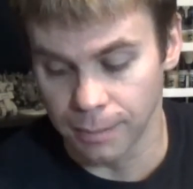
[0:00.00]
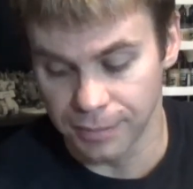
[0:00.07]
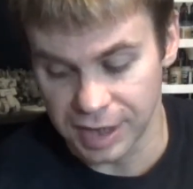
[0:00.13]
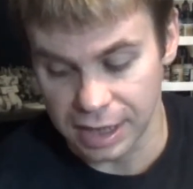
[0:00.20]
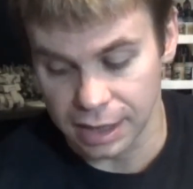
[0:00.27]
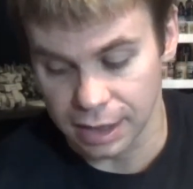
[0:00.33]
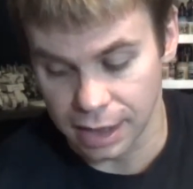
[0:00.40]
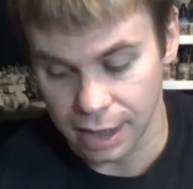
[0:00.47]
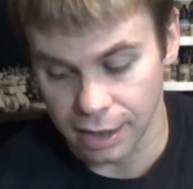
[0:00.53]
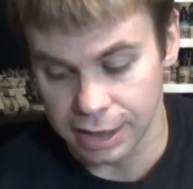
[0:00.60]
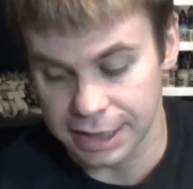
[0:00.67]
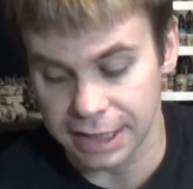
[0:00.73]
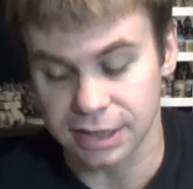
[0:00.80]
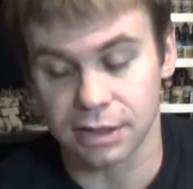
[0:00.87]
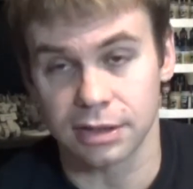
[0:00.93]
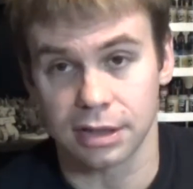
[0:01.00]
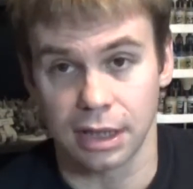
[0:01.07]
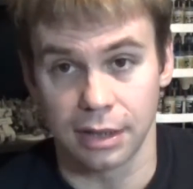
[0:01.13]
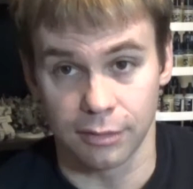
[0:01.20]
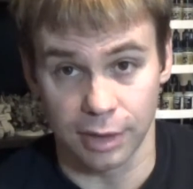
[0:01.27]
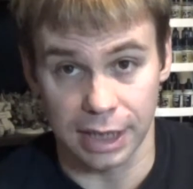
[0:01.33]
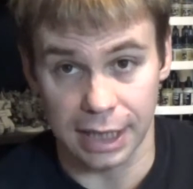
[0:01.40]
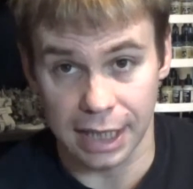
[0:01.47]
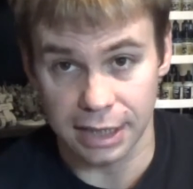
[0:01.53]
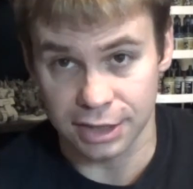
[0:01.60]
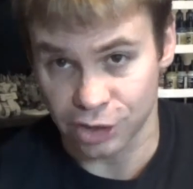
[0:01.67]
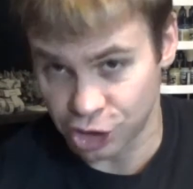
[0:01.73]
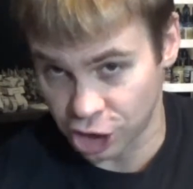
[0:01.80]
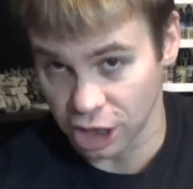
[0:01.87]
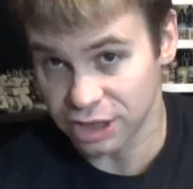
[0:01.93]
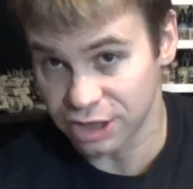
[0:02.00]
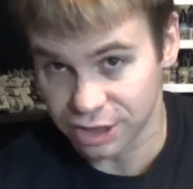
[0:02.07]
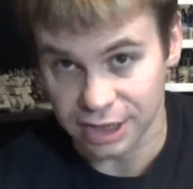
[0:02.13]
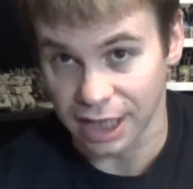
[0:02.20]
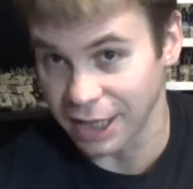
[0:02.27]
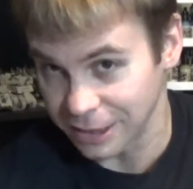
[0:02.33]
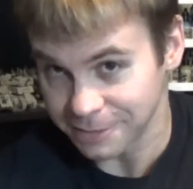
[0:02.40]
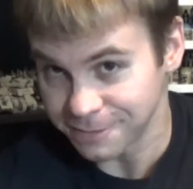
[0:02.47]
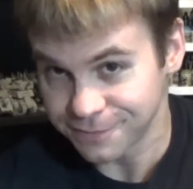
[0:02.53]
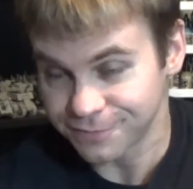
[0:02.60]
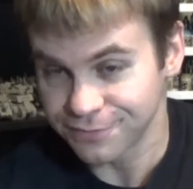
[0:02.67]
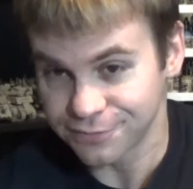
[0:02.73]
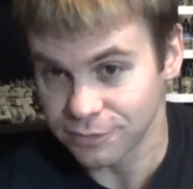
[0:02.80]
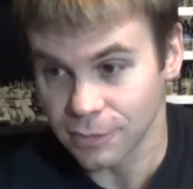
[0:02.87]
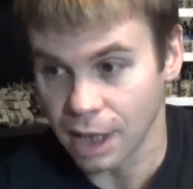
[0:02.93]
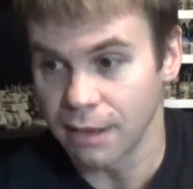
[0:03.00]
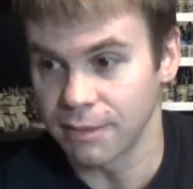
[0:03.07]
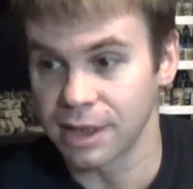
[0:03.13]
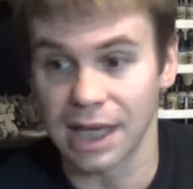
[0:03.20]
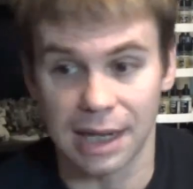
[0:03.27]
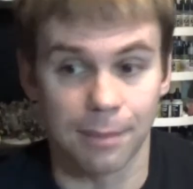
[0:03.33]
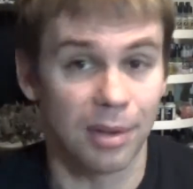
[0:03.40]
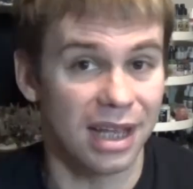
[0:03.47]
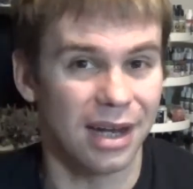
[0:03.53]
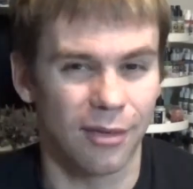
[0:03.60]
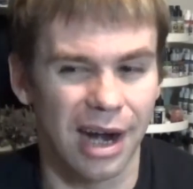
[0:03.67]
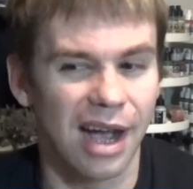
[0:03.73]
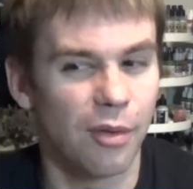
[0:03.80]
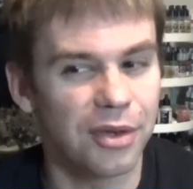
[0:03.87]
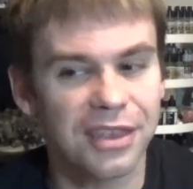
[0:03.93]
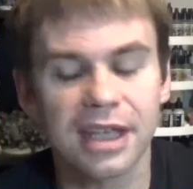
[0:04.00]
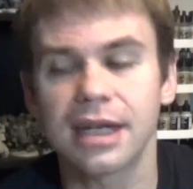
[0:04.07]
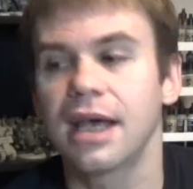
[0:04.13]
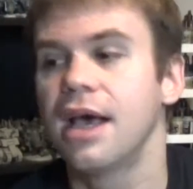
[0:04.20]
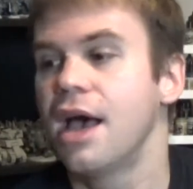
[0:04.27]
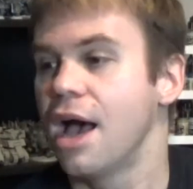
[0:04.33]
the Heretics and Renegades, just to kind of play around with it.